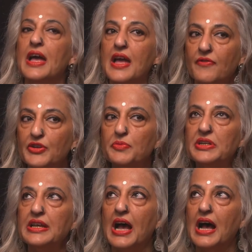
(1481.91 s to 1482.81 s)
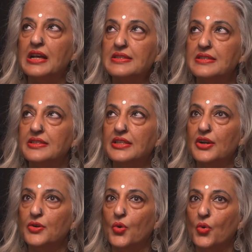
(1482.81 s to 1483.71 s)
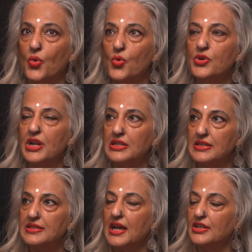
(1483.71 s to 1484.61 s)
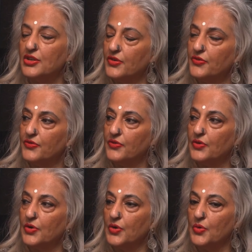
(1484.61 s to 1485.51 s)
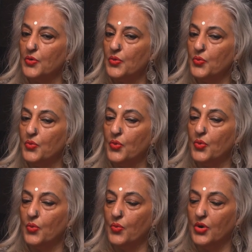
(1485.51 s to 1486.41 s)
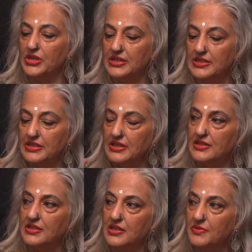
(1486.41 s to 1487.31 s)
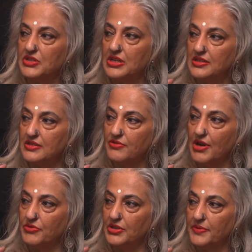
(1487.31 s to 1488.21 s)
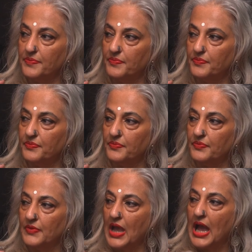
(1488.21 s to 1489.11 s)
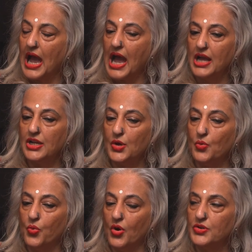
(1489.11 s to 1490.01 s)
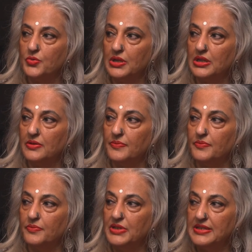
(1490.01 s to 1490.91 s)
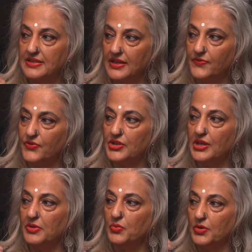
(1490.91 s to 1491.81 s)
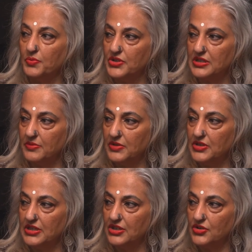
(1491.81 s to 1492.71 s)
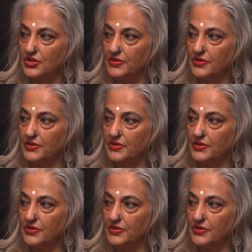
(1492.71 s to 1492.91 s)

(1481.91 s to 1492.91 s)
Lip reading: Everybody has their own understanding of what is the circumstances around them and what will be safe for them and what puts them into danger.